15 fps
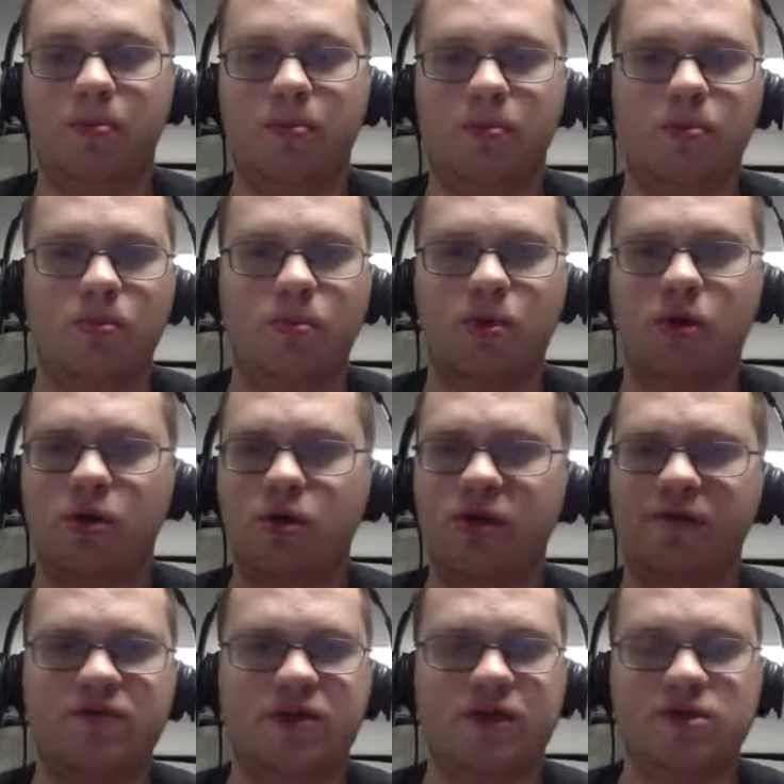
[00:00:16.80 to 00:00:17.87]

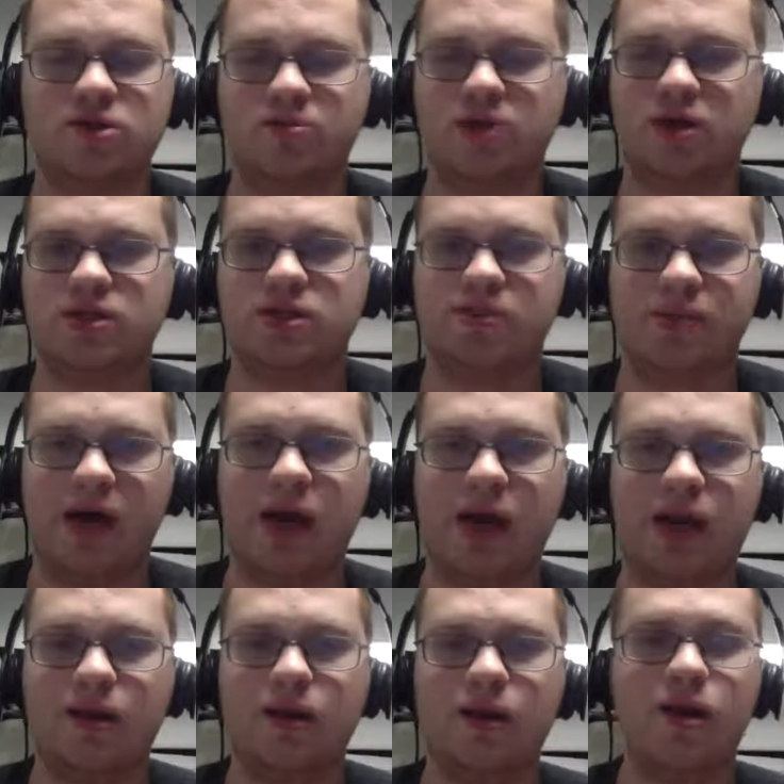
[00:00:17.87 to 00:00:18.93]
ifs, ands, or buts about it.
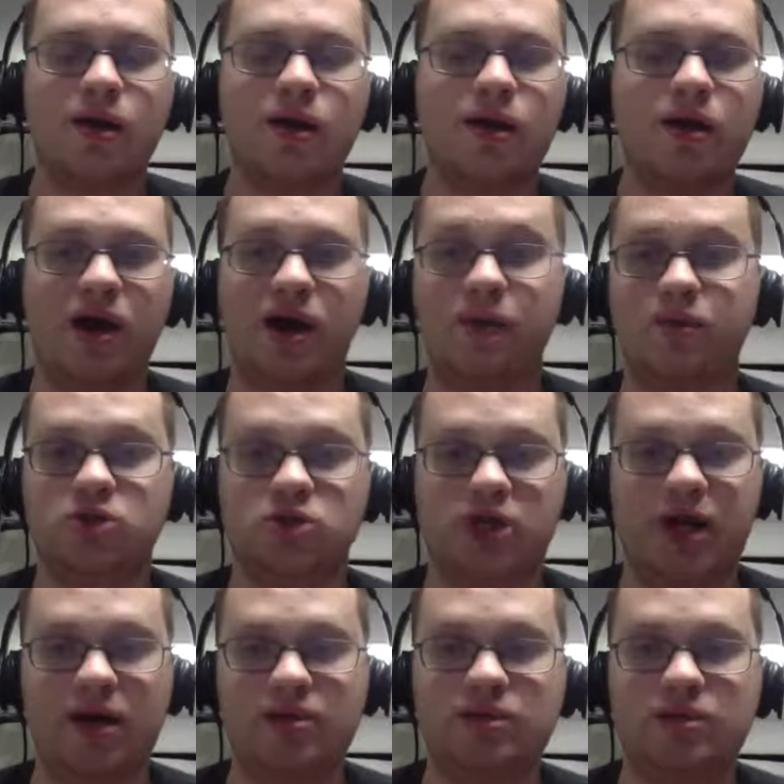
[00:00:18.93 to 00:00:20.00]
Edwin
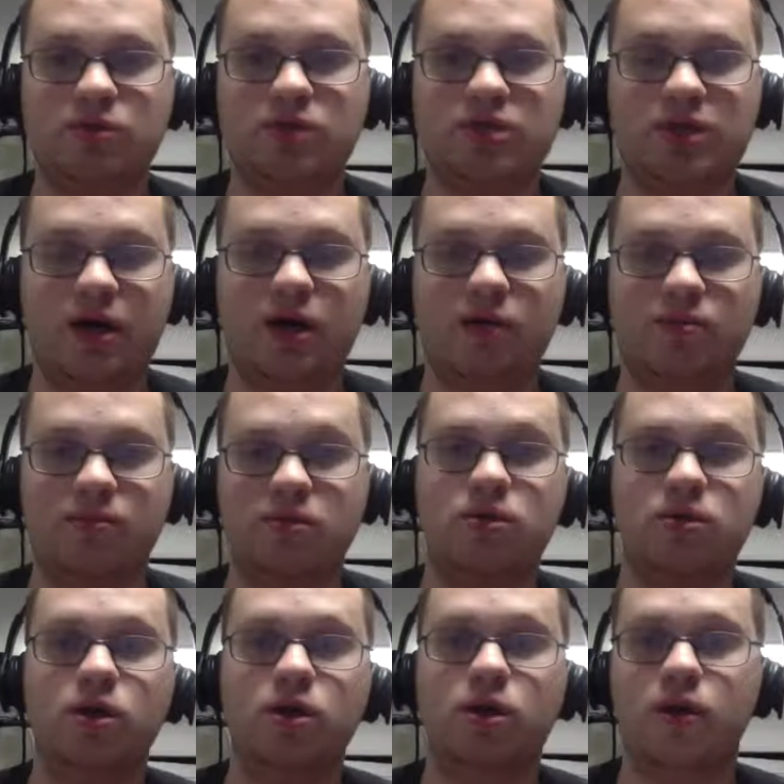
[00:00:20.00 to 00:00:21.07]
Jackson was terrible.
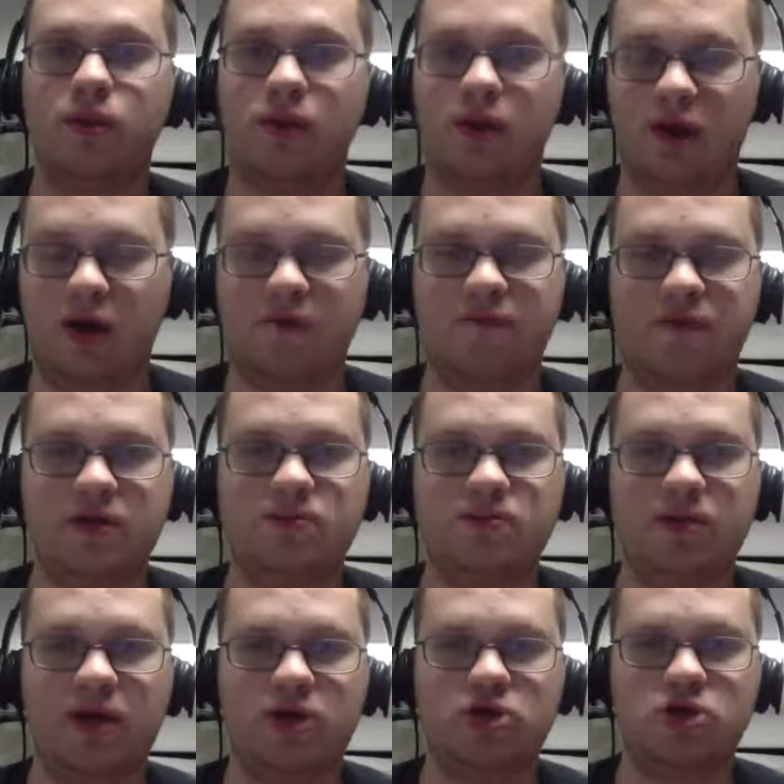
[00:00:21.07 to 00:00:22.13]
The offense
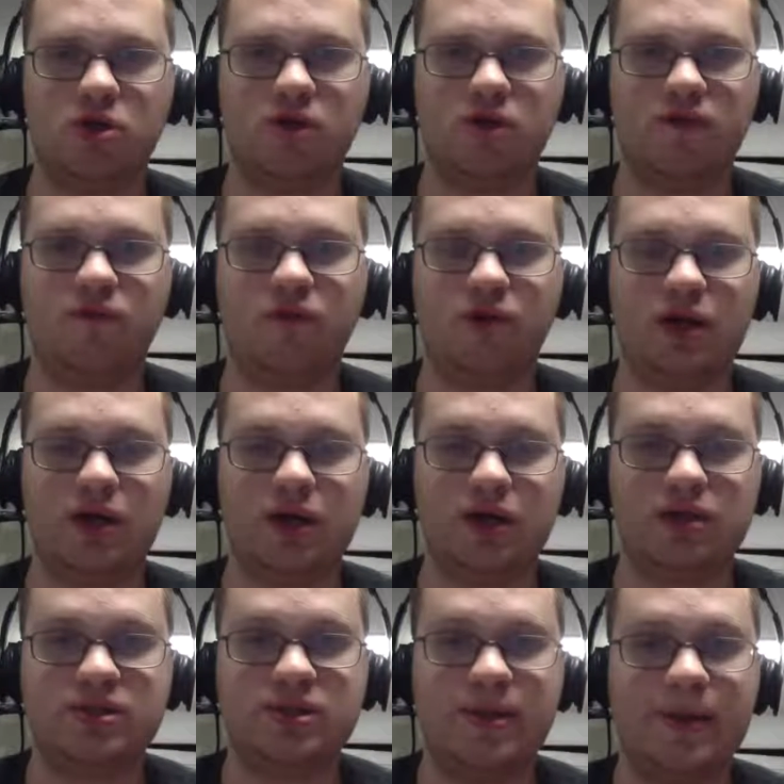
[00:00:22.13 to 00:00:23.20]
managed only 4 hits.